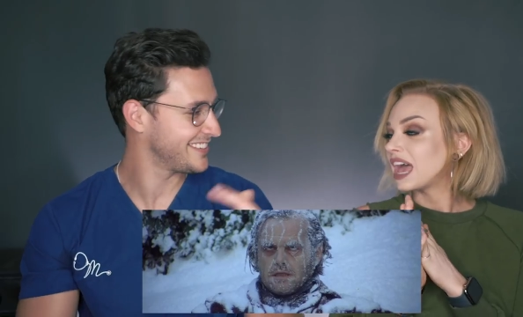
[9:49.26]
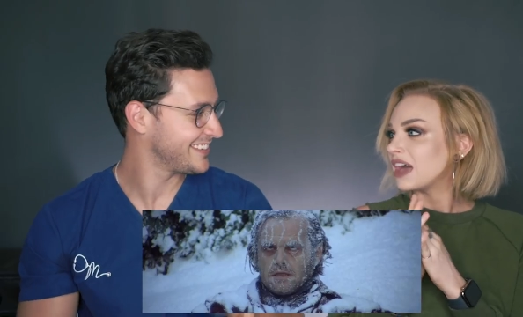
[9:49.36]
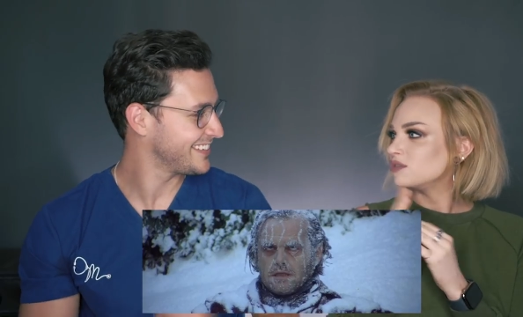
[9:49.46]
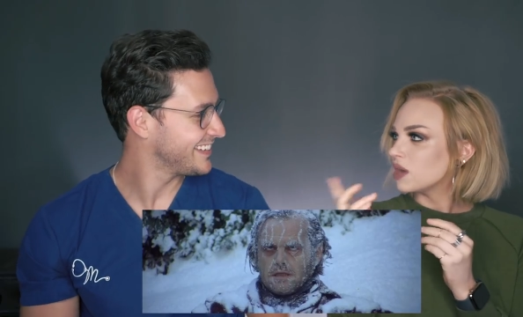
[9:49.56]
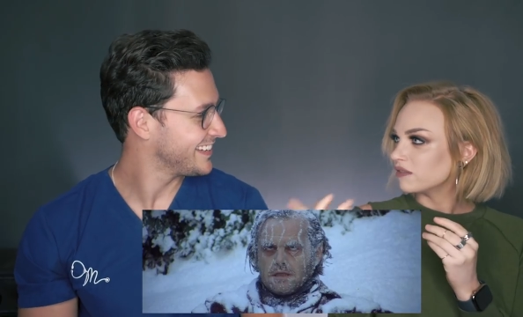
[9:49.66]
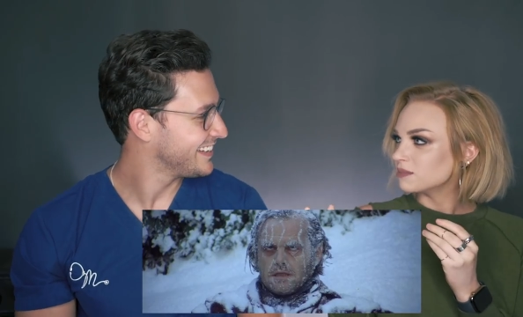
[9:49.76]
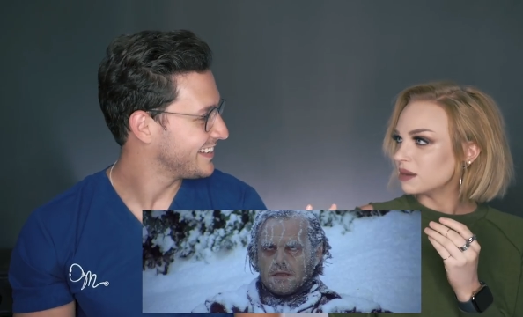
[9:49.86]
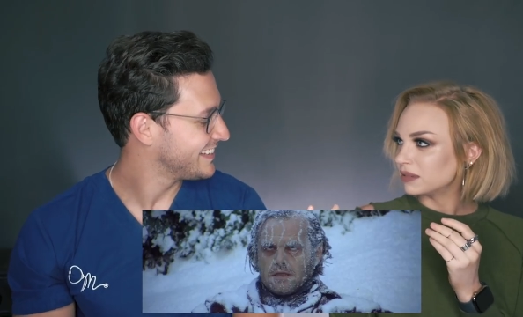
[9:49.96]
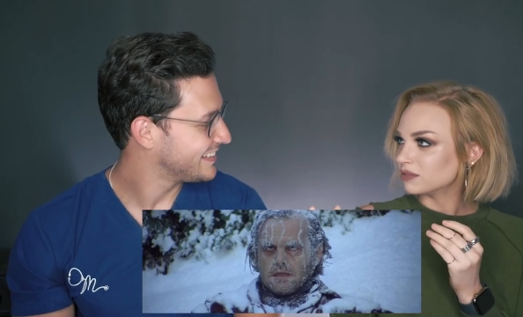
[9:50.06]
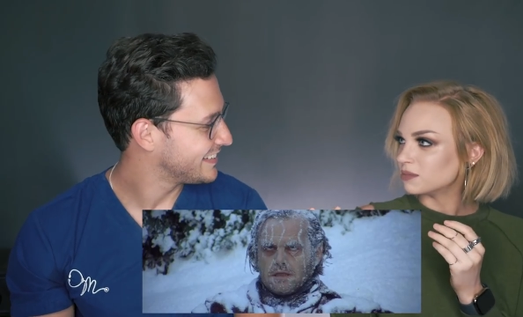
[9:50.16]
Speaker 1: Have you ever
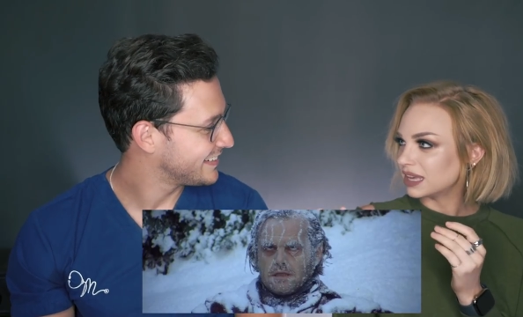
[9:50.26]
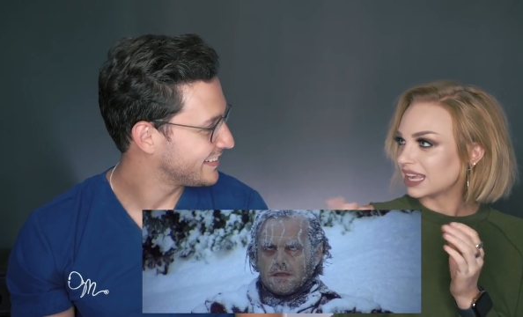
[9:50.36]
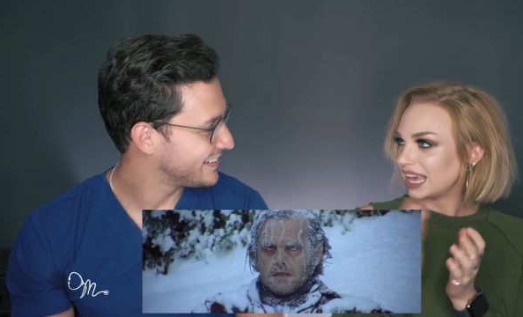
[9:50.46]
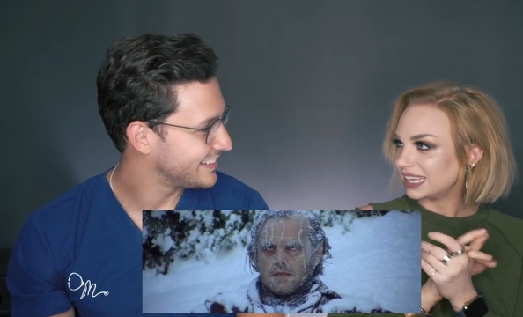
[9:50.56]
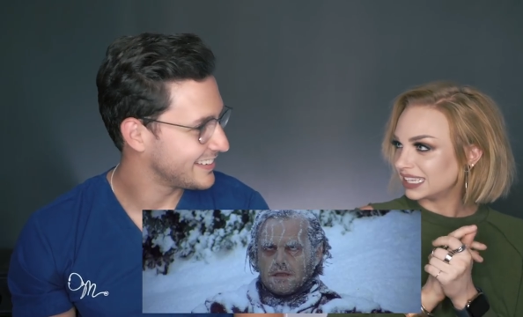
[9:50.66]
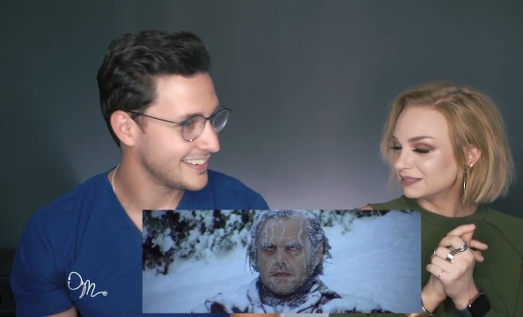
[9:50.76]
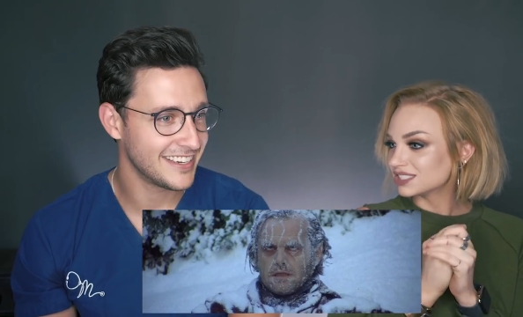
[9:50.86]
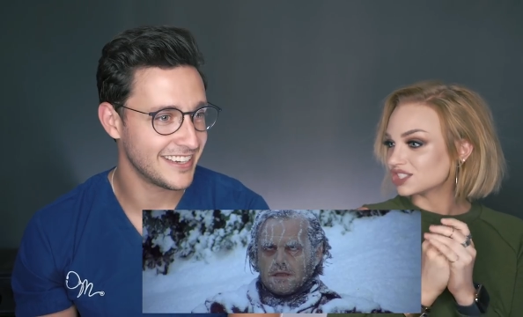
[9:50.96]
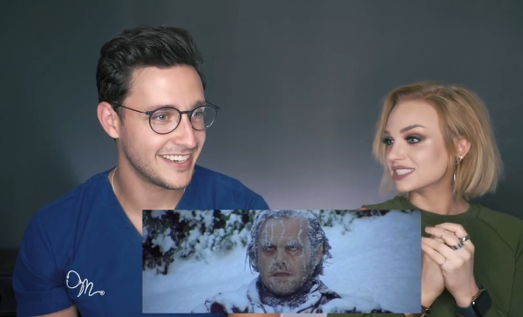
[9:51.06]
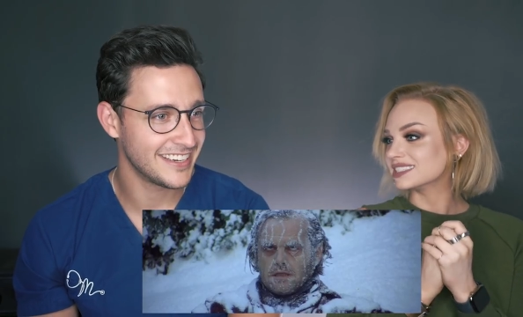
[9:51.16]
met my roommate Katie?
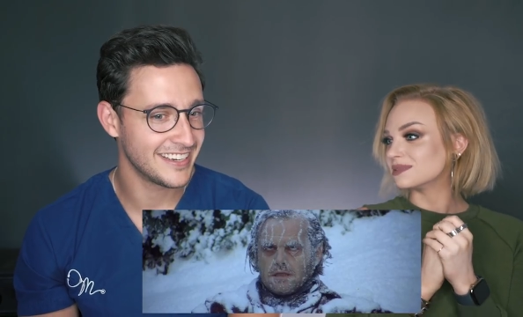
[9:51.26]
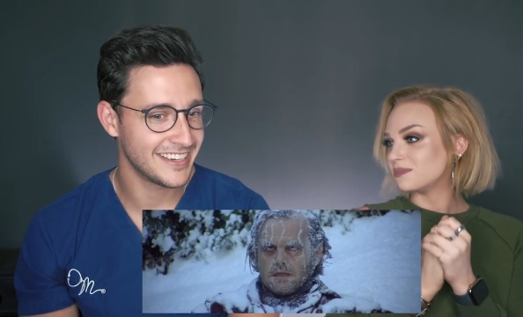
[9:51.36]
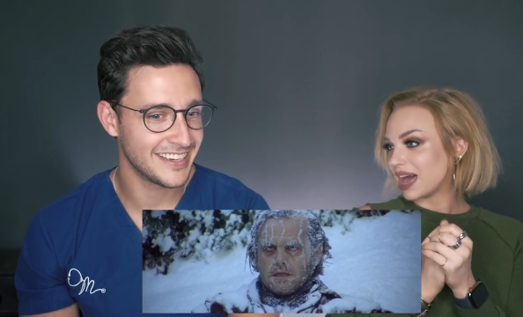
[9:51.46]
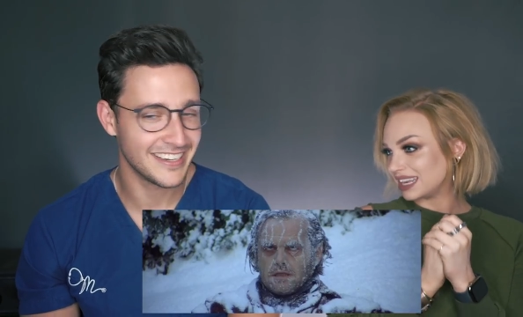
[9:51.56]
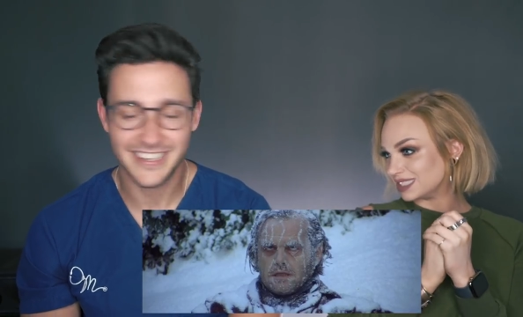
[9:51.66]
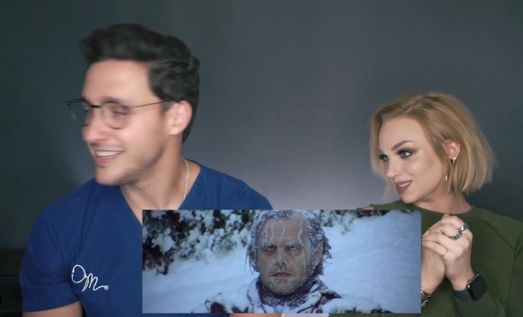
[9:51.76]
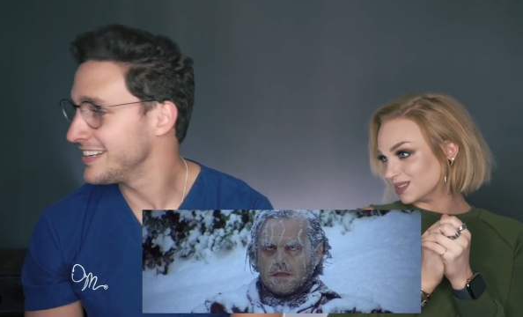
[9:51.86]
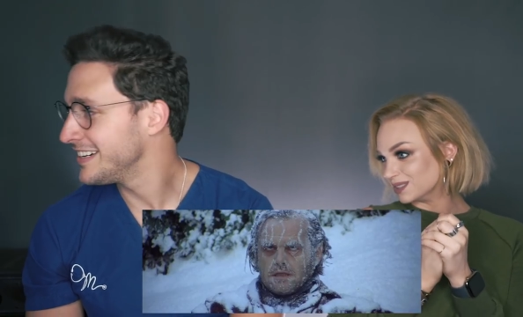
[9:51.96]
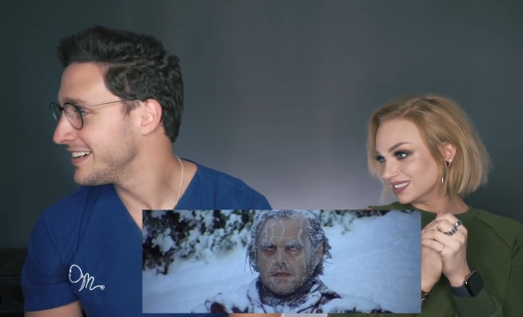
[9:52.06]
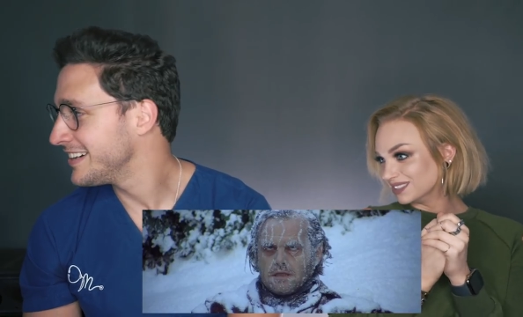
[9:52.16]
She's as bad as
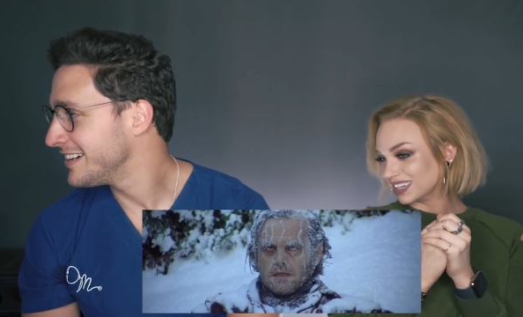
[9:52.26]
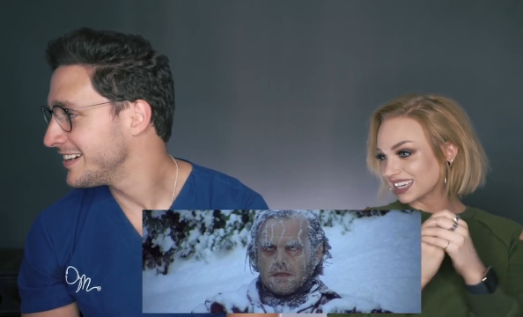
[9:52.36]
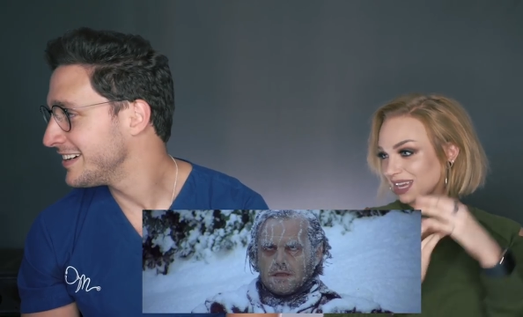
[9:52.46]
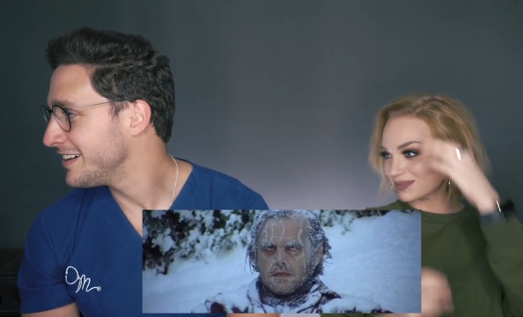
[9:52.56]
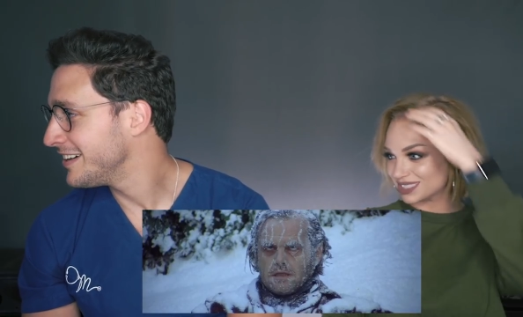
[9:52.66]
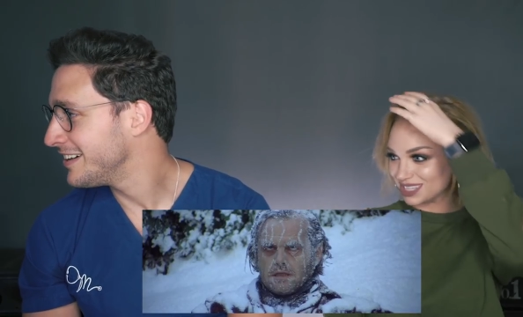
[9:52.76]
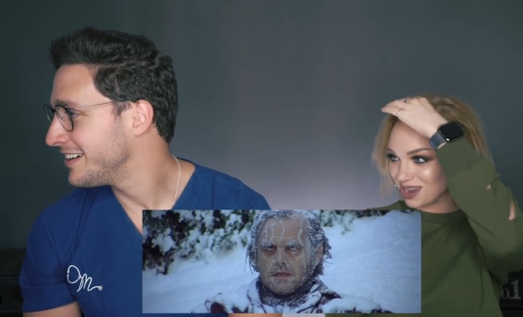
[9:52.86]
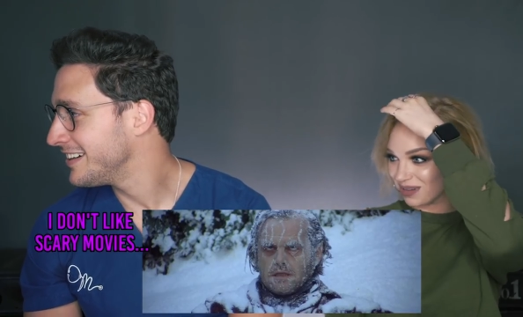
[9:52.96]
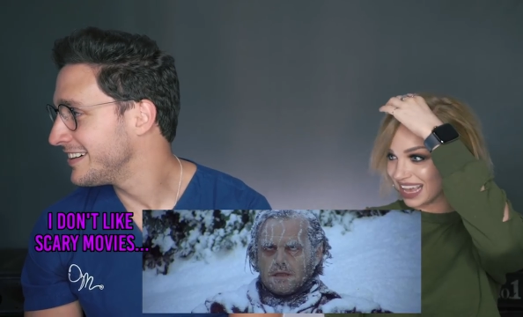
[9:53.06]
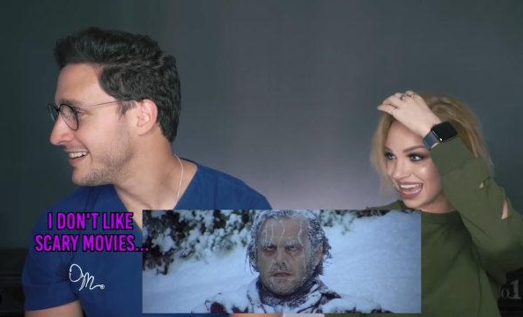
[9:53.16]
you when it comes to
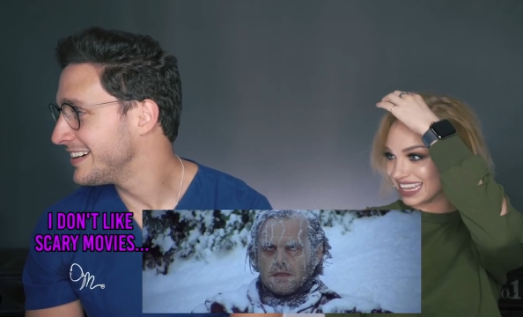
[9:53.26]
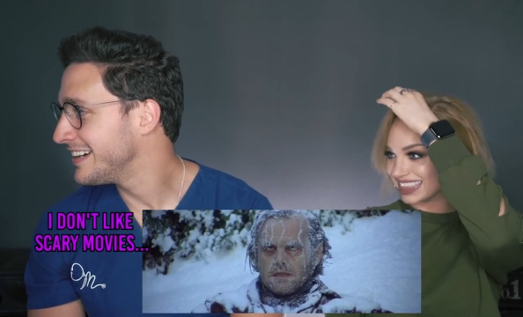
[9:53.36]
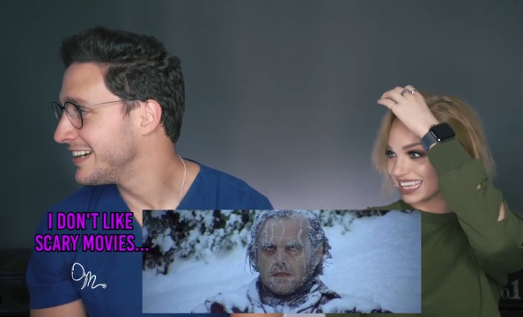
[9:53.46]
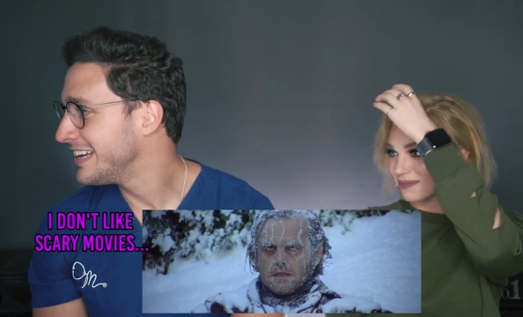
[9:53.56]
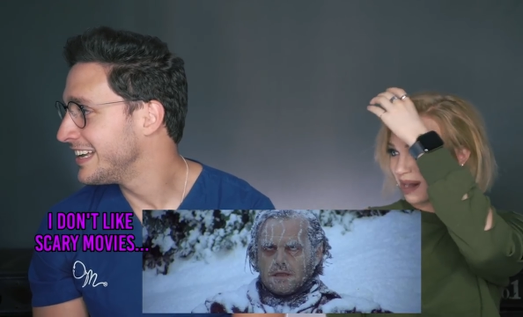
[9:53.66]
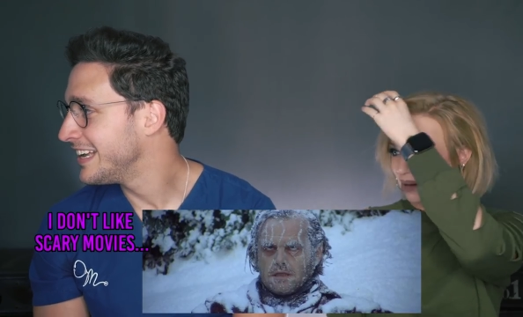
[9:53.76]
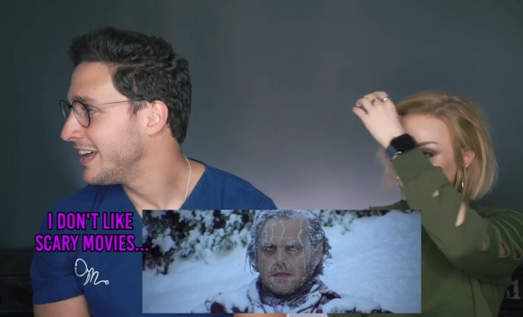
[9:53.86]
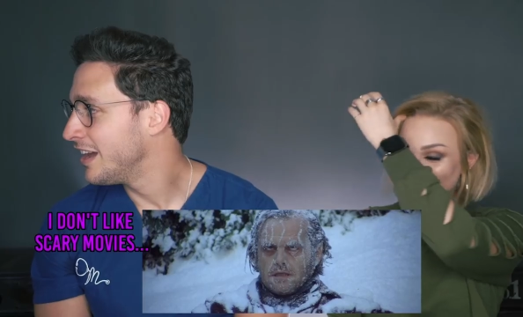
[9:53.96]
knowing anything about